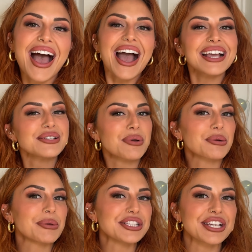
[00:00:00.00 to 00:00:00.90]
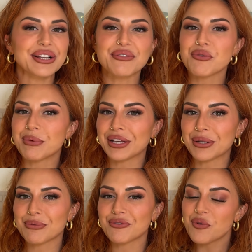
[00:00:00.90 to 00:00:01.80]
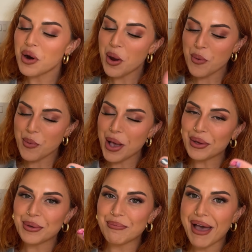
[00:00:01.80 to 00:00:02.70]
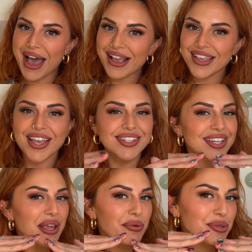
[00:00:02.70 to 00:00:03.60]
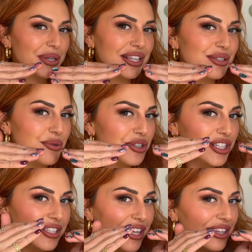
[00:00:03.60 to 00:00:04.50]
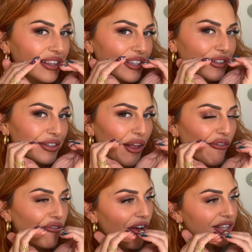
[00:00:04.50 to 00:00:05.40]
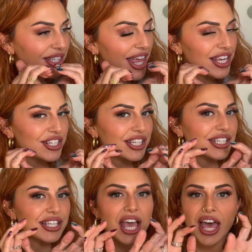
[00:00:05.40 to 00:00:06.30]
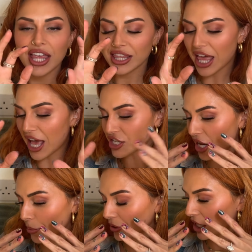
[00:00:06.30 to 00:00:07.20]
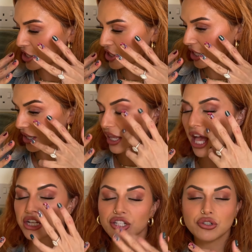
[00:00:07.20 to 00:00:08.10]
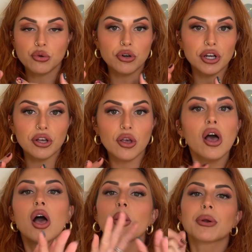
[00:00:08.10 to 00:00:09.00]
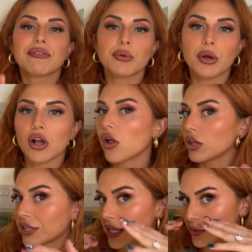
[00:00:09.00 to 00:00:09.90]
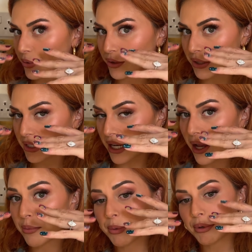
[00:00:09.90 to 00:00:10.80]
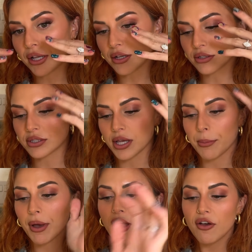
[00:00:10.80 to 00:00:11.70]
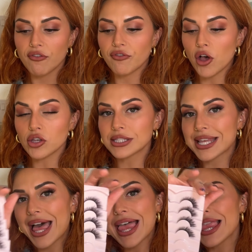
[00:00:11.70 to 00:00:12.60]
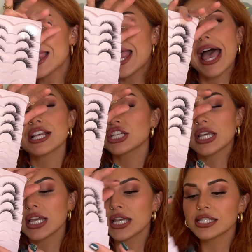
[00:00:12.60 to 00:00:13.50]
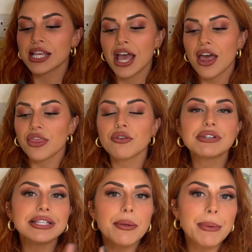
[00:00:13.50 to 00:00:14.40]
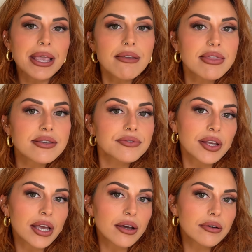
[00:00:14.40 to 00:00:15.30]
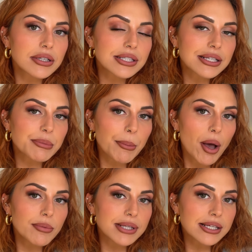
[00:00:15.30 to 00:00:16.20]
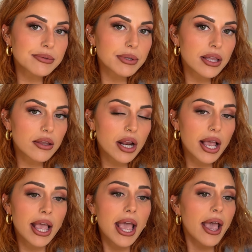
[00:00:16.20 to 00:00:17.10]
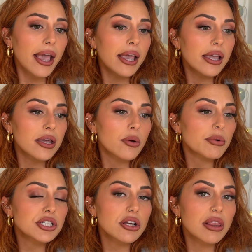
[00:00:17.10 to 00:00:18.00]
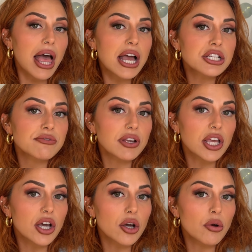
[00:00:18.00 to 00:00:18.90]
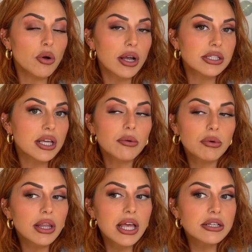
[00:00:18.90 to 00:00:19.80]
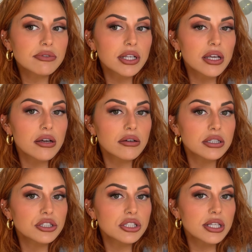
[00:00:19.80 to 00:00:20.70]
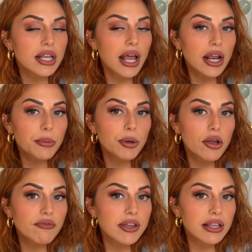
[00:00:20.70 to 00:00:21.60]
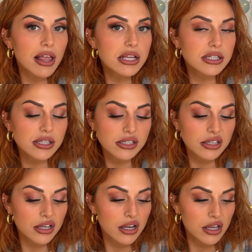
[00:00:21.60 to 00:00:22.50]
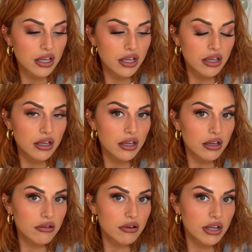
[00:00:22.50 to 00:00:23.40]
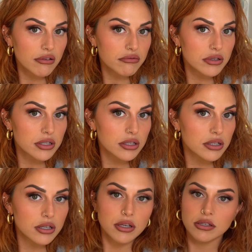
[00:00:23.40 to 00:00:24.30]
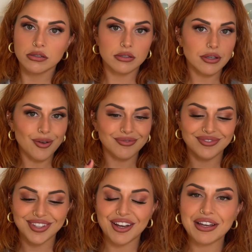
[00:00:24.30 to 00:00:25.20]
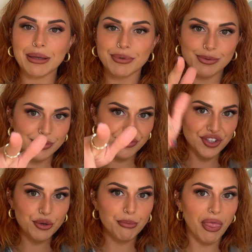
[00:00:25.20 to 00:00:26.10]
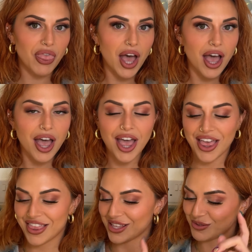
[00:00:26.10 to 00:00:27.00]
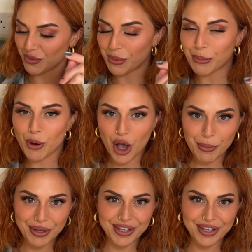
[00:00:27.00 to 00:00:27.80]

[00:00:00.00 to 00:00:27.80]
guys, welcome to my channel. If you've been here before, welcome back. Today we're doing these gorgeous little false lashes, lash application, lash tutorial, whatever you want to call it. That's what we're doing today. We're putting on some false lashes. The reason I'm making this video is because my mom texted me the other day, hey, where's your lash video? I said, what lash video? And she said, how to put on fake lashes. I said, I don't have one. So here I am. This one's for you, mother. That's for my mom.